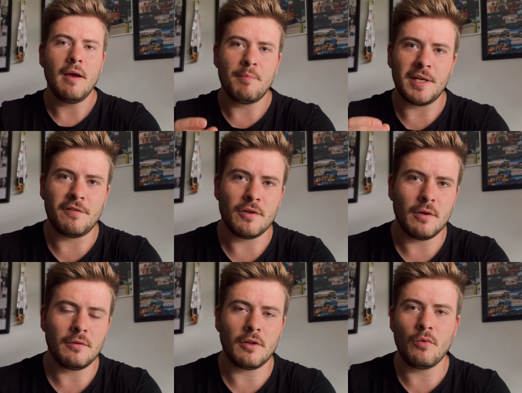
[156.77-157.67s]
But if you
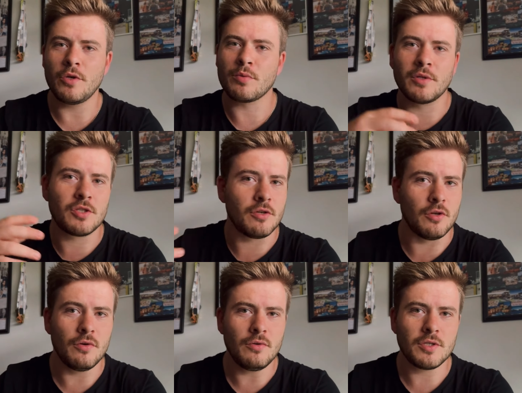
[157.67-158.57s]
don't know which ones to
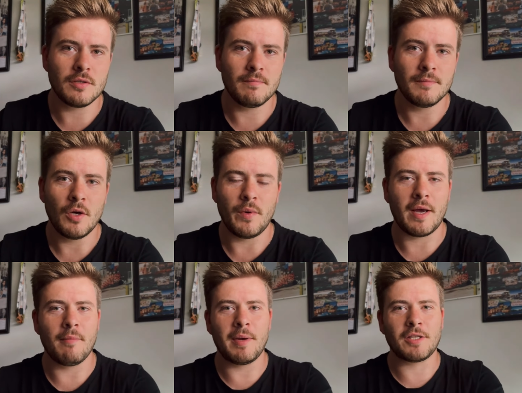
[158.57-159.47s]
use, we
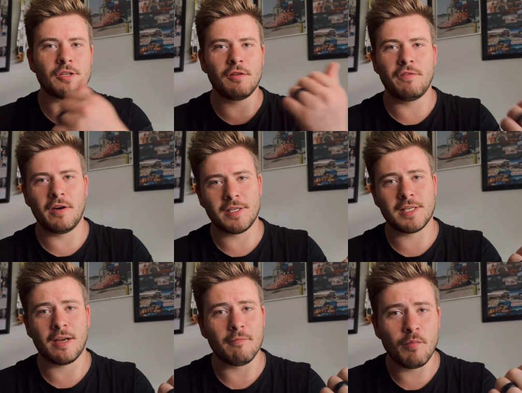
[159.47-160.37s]
come back to the very
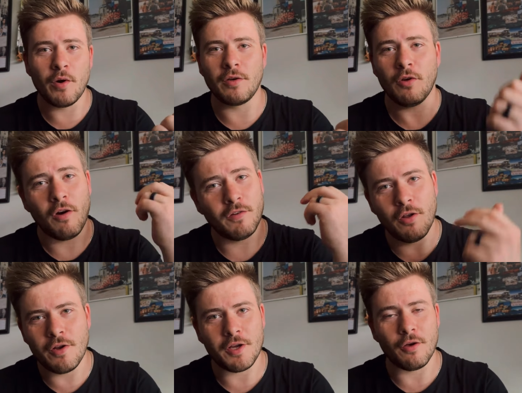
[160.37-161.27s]
second point of
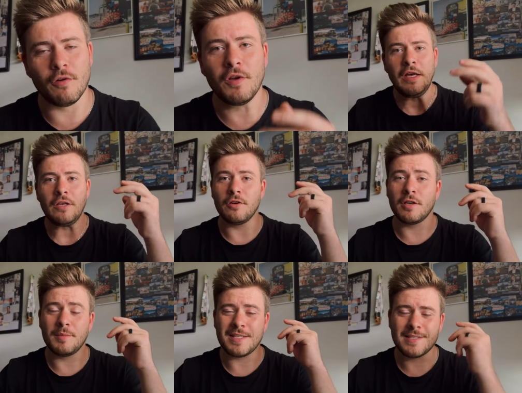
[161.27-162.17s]
learning curve. You're going
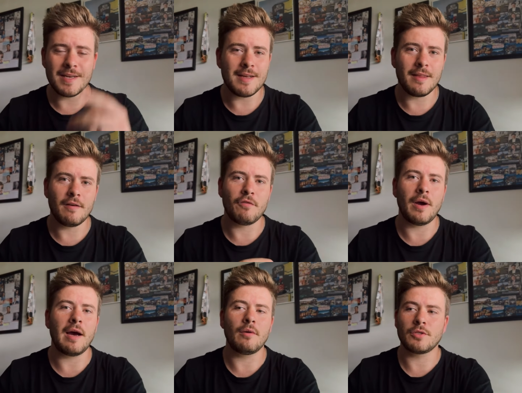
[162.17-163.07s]
to be sitting there for
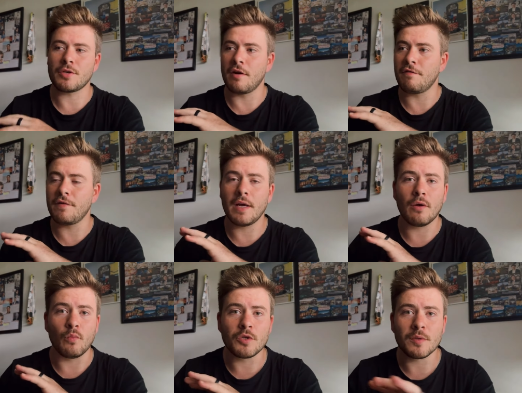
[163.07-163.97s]
hours trying to figure
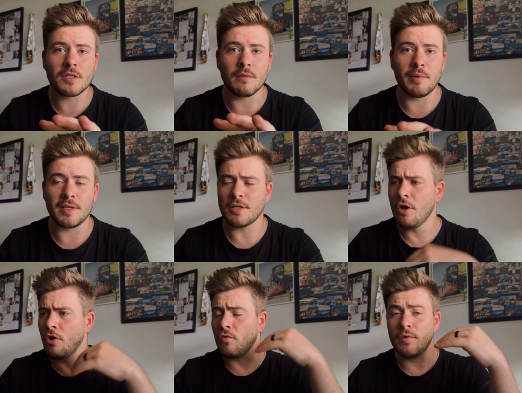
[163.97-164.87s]
out which ones are the best,
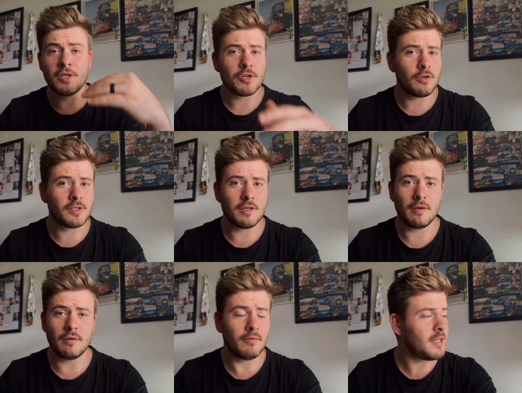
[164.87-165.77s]
researching,
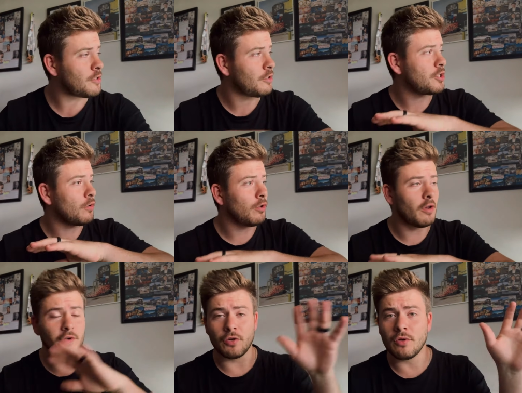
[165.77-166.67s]
researching all
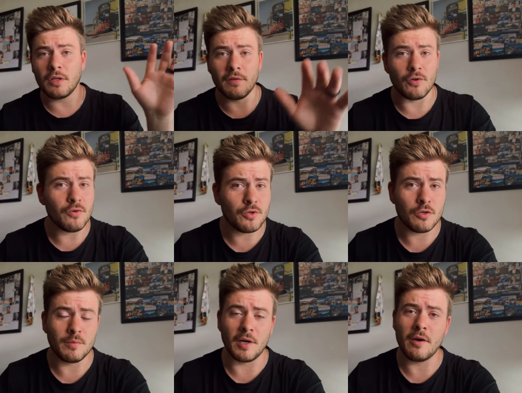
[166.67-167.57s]
over Google and
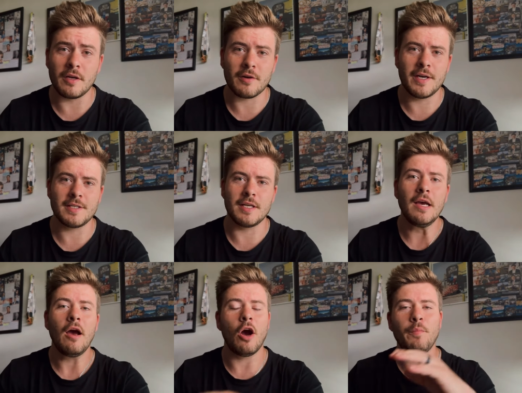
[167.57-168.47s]
YouTube and going crazy,
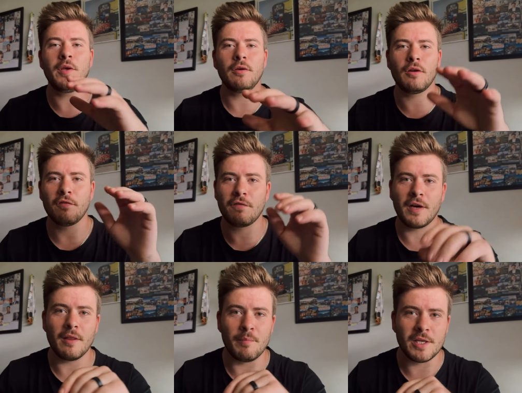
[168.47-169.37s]
hoping you're going to
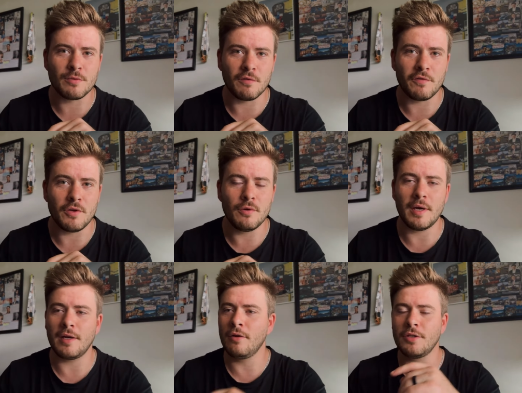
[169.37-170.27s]
find the best one for
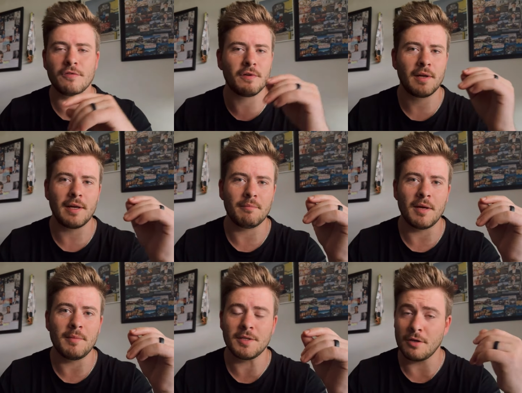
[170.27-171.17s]
you, only to find out maybe it's